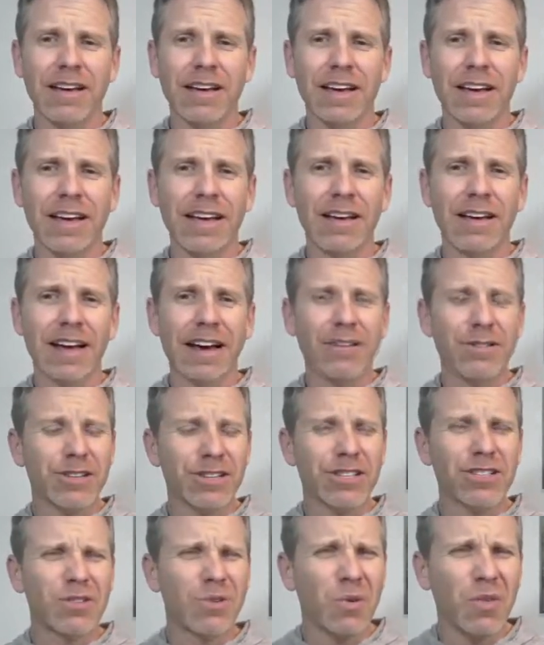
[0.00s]
And I was
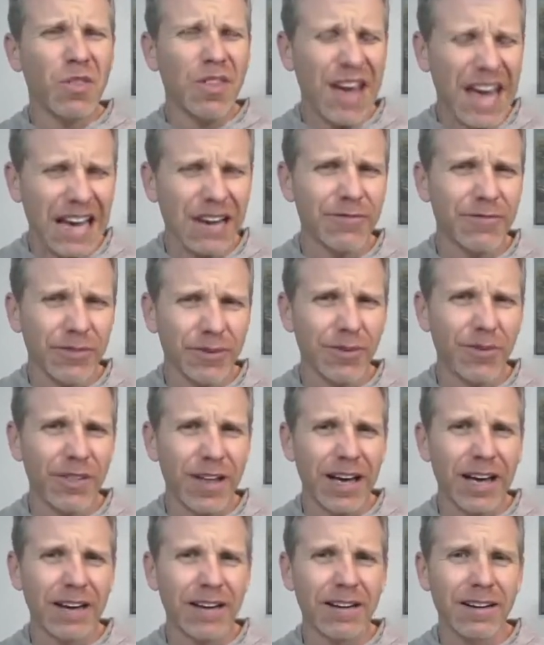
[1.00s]
just so thankful
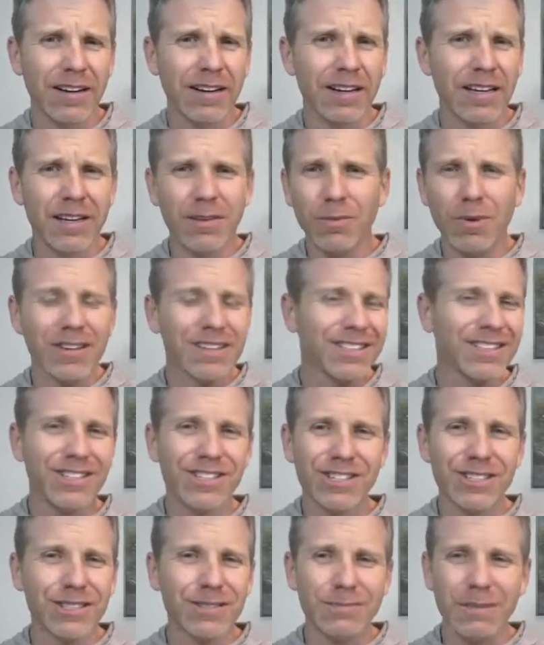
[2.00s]
that it wasn't
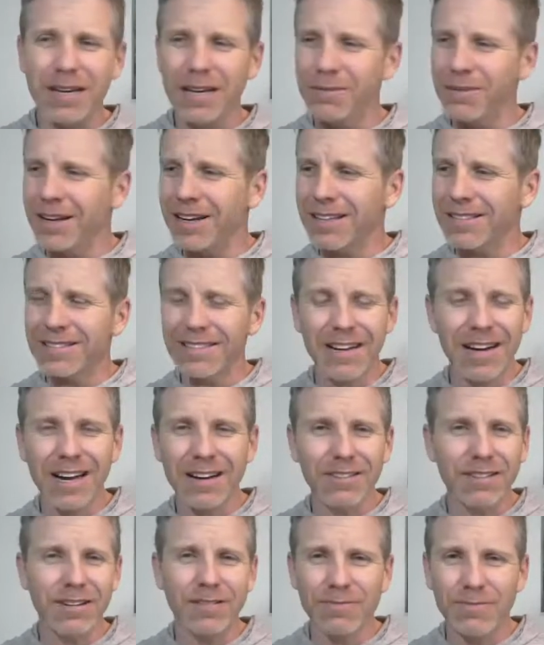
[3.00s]
just me, because then I
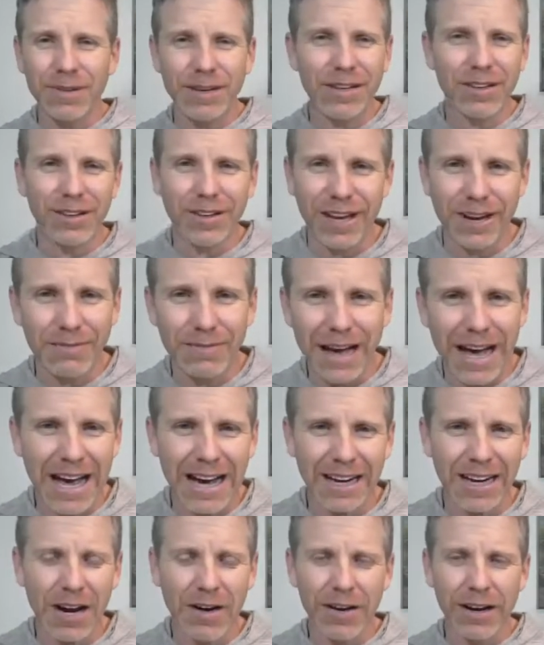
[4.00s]
would have been looking
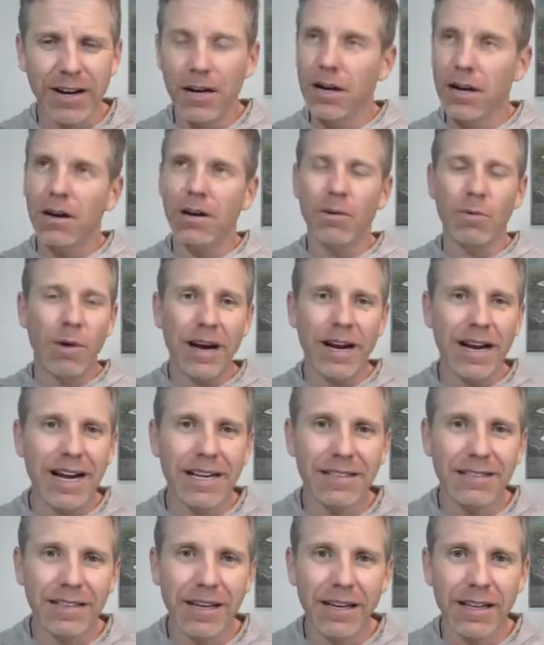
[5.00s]
back going, why didn't I
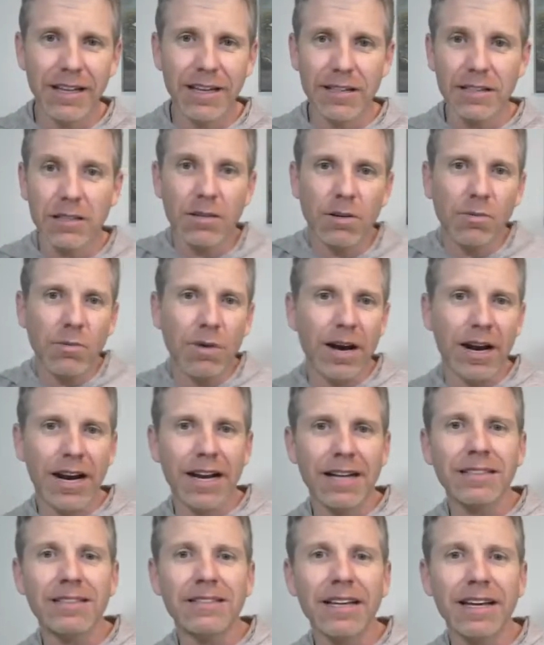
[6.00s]
say this? Why did
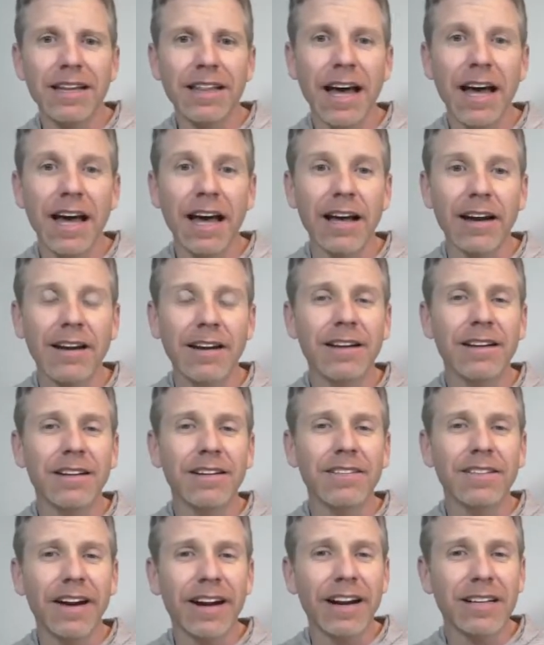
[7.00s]
I say that?
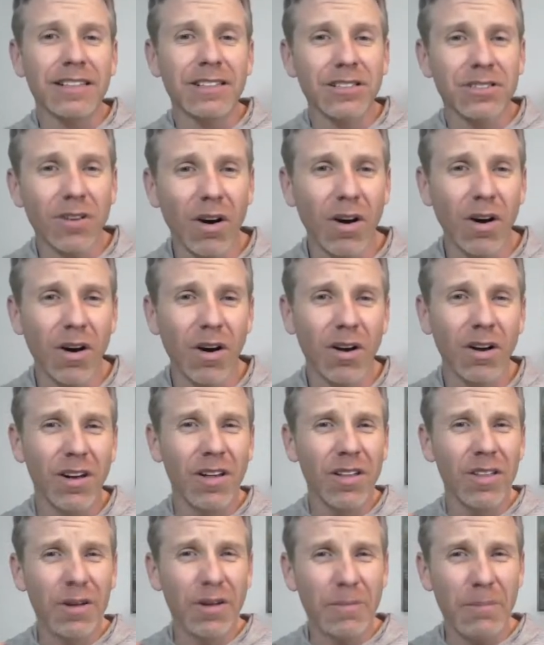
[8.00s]
Right? I saw
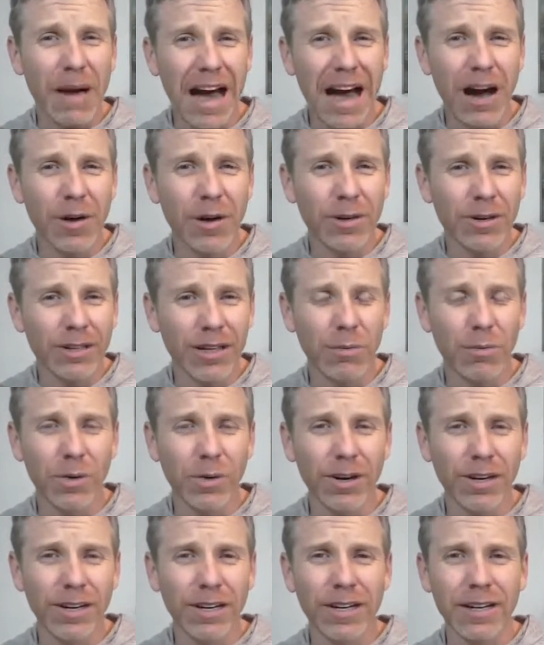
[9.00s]
the power at
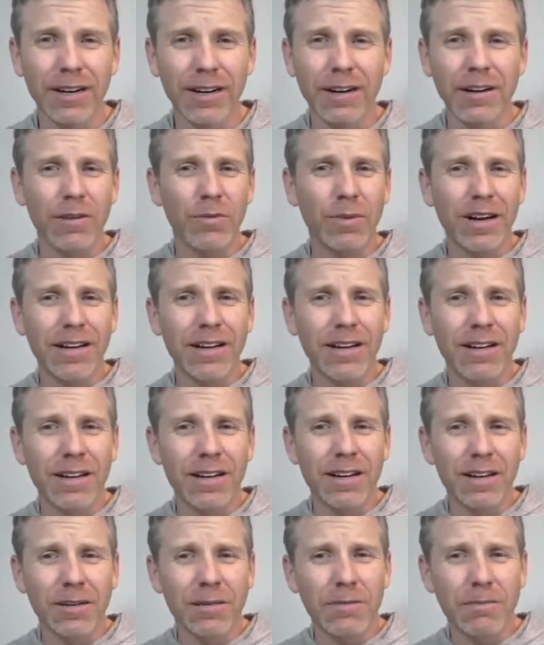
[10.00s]
work when
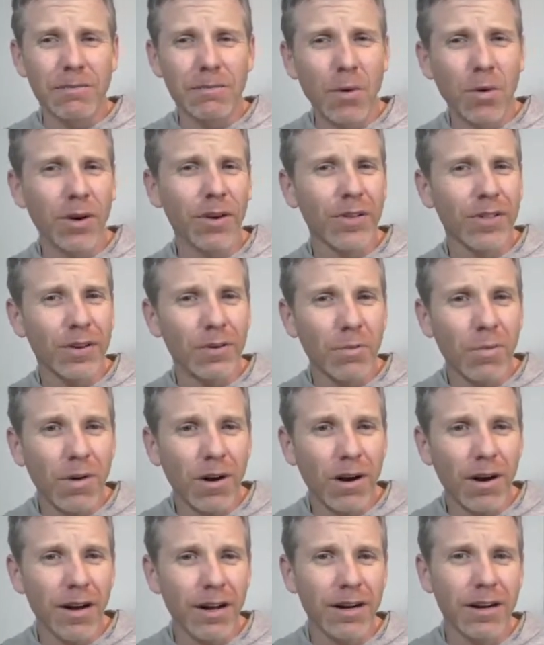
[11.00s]
more than
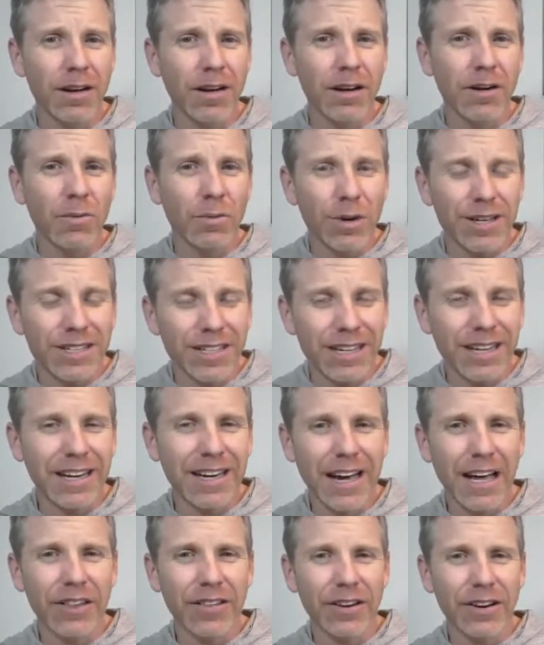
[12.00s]
one were
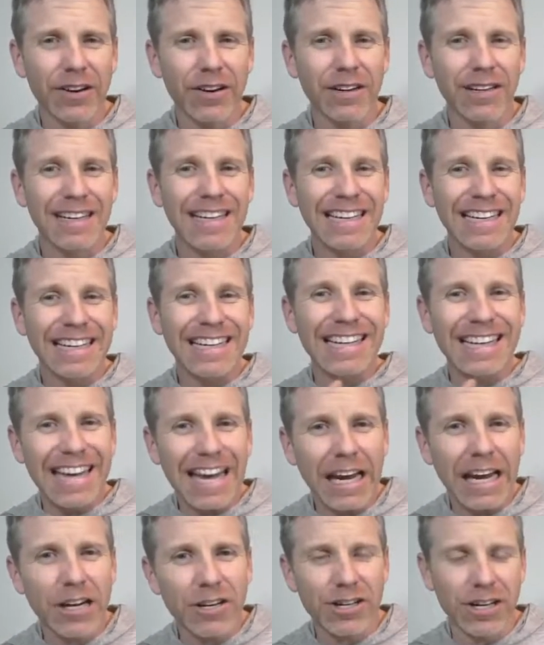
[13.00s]
together
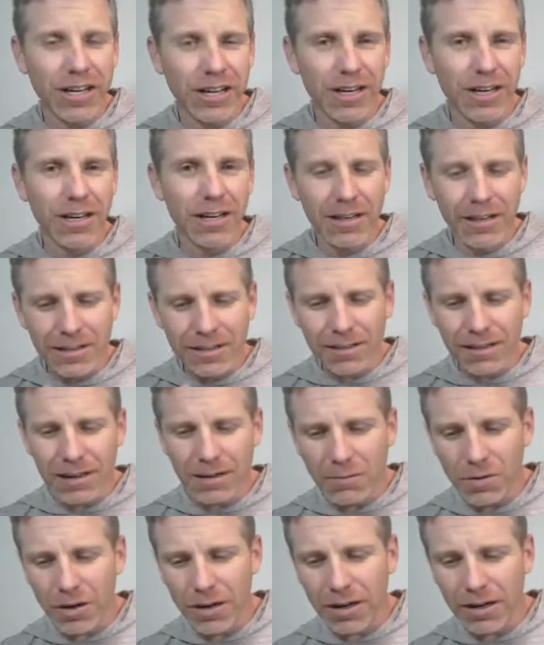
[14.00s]
engaging
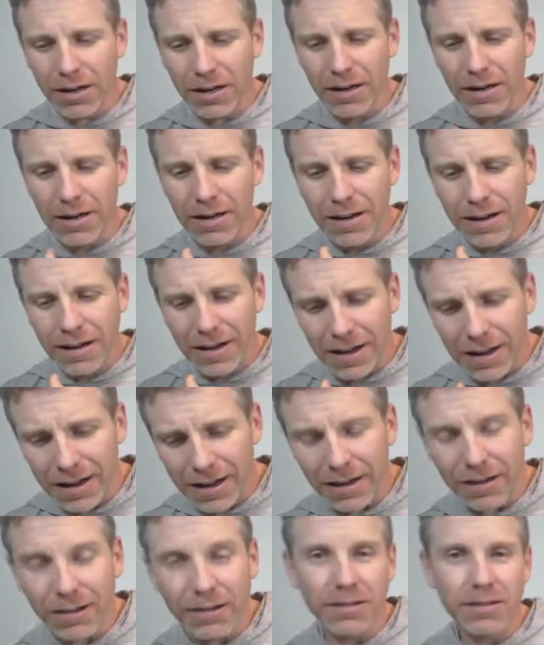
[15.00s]
someone
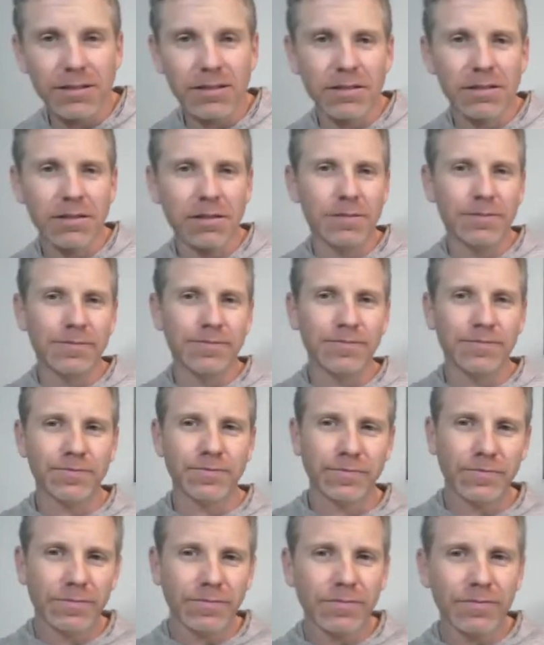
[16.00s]
else.
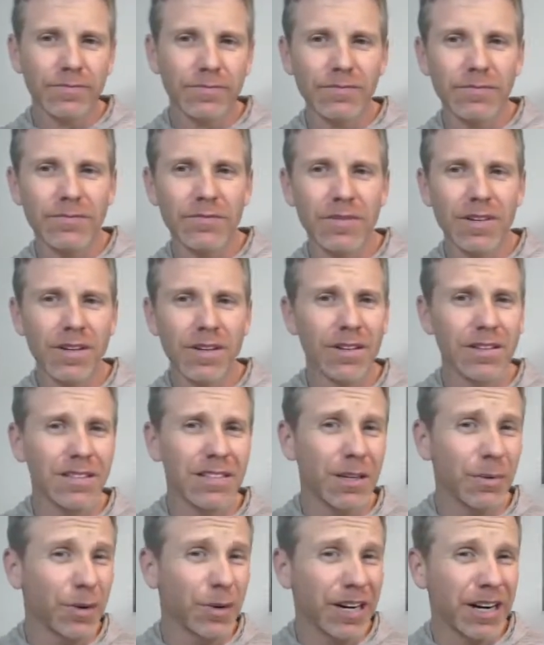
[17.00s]

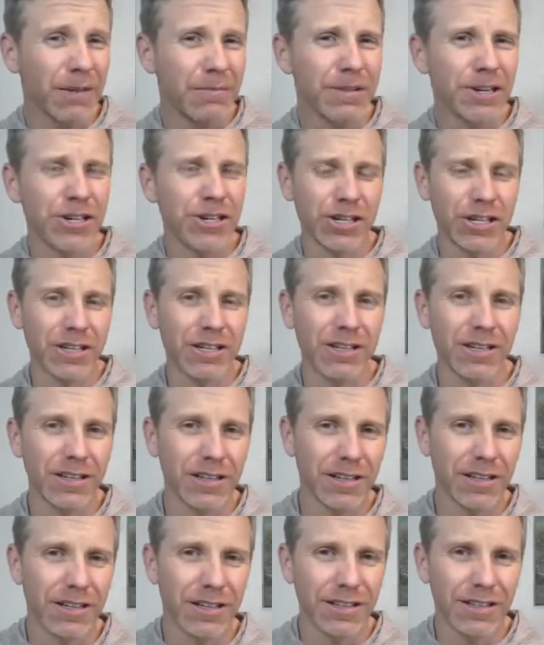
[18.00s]
See, we're commissioned
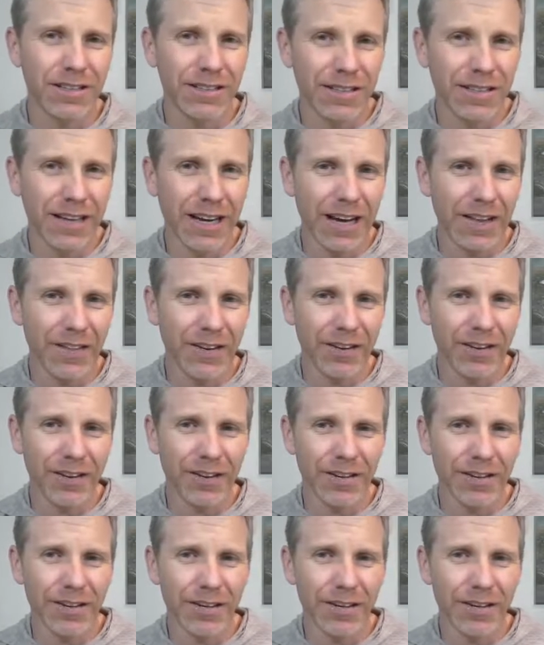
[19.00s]
together.